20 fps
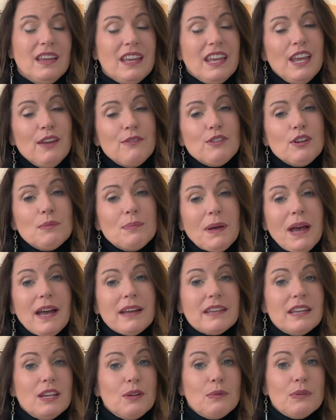If you're
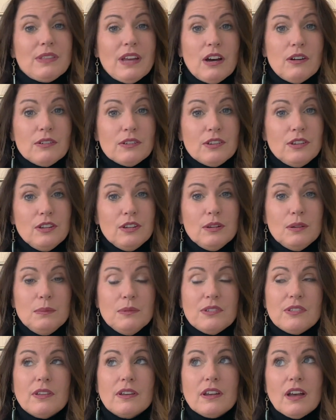packing without
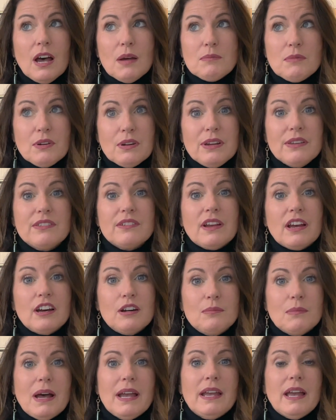cubes, the Konmari
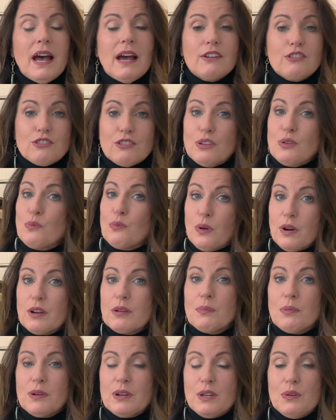style might actually
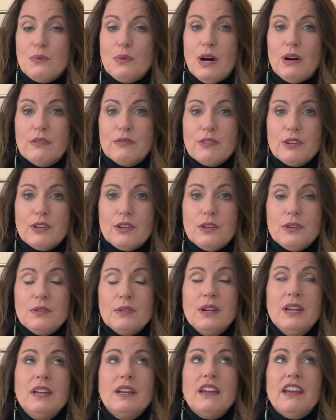work pretty well for you,
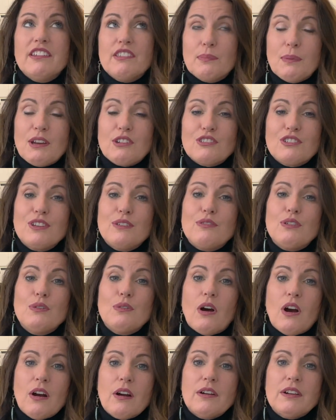especially if you
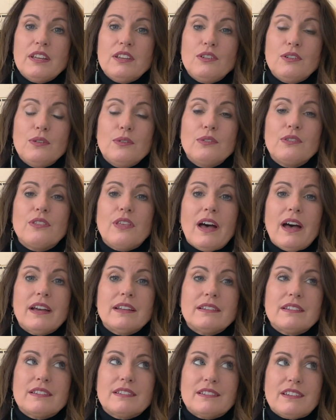already use
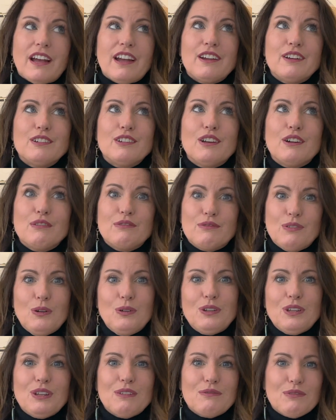that style of
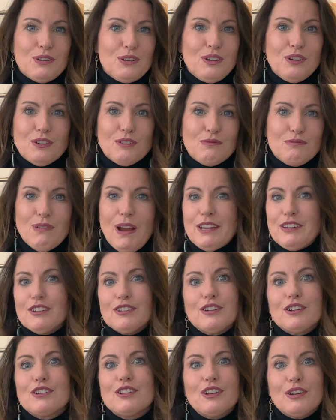folding for your
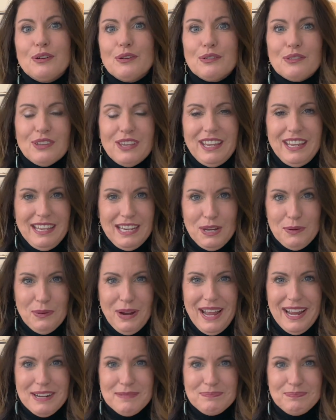regular clothes
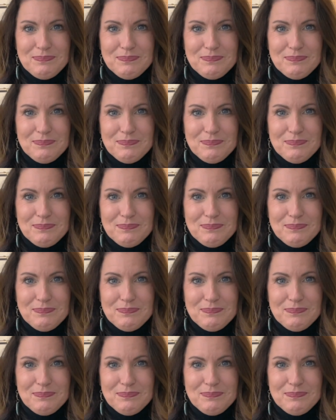anyway.